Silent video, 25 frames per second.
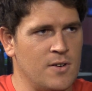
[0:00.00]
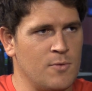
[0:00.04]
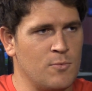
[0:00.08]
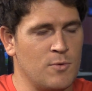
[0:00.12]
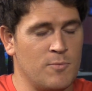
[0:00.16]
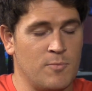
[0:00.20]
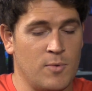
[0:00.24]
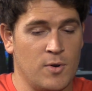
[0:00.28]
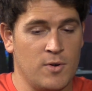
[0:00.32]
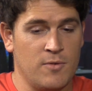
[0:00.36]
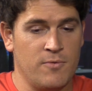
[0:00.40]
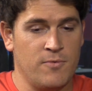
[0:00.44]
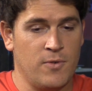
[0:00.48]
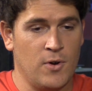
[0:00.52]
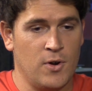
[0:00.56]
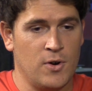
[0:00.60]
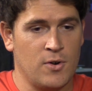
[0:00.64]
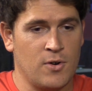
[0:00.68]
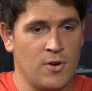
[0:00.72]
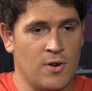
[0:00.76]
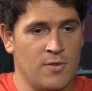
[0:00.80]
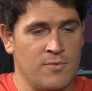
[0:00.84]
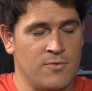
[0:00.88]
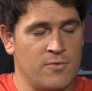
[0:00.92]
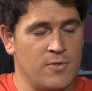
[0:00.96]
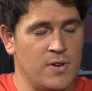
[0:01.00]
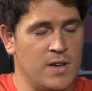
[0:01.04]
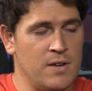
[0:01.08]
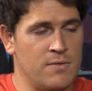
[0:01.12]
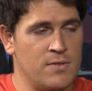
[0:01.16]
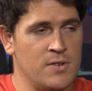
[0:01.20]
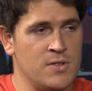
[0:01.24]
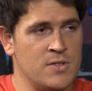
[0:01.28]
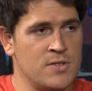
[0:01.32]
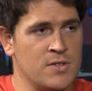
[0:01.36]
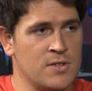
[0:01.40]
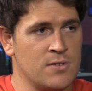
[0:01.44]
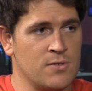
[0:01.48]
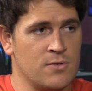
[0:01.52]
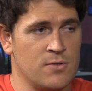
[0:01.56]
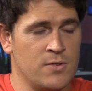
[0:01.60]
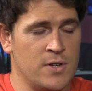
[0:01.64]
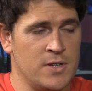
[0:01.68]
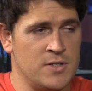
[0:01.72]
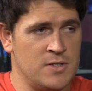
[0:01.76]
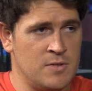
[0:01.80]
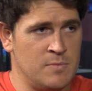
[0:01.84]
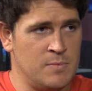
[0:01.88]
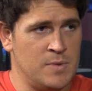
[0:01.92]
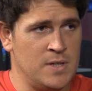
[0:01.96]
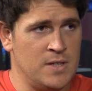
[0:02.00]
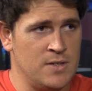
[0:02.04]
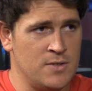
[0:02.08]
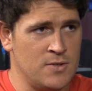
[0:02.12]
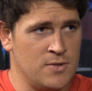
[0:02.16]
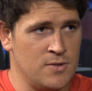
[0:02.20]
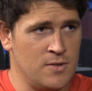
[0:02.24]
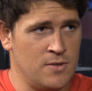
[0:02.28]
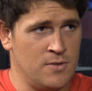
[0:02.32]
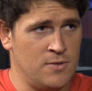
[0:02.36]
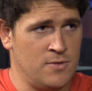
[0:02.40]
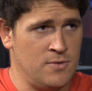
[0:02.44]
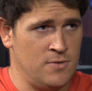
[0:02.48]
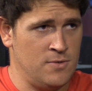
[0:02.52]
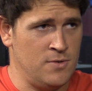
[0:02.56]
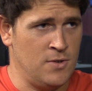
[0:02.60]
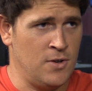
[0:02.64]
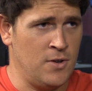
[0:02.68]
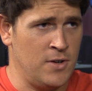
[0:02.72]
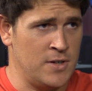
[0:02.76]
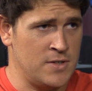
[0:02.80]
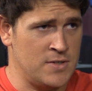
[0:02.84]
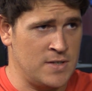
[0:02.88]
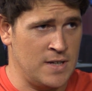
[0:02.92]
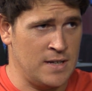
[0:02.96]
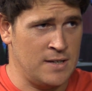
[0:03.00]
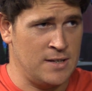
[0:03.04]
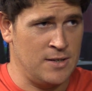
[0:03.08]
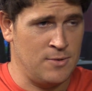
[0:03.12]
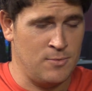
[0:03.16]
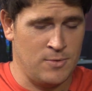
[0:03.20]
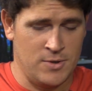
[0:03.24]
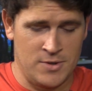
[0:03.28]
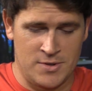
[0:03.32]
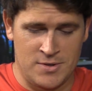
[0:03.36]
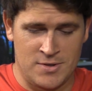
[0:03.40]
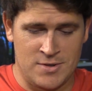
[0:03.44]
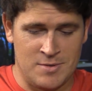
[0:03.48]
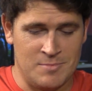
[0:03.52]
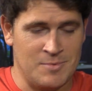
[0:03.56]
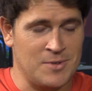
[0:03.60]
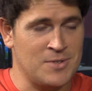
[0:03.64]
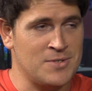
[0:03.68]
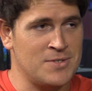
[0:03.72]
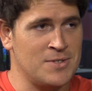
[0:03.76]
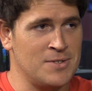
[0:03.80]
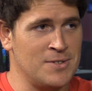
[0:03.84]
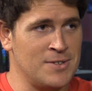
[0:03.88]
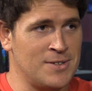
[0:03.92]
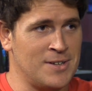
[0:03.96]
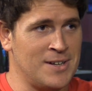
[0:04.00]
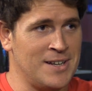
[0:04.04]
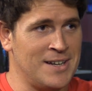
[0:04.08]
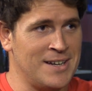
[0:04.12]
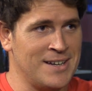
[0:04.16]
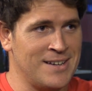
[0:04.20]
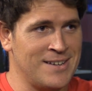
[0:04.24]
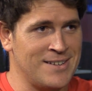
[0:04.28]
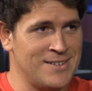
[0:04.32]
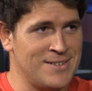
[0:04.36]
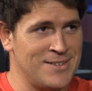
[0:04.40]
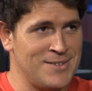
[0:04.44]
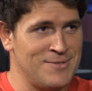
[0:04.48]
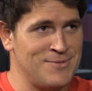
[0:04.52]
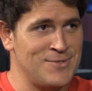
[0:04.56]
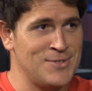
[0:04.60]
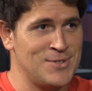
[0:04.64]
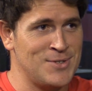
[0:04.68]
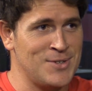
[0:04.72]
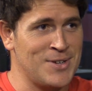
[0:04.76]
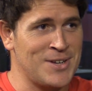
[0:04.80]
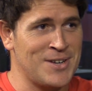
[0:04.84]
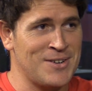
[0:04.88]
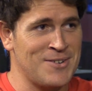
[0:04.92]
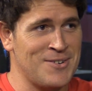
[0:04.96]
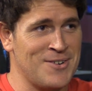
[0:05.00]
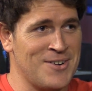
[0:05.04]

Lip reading: And we've got a photograph for every single recipe, so you know exactly what it's supposed to look like, and if you're doing it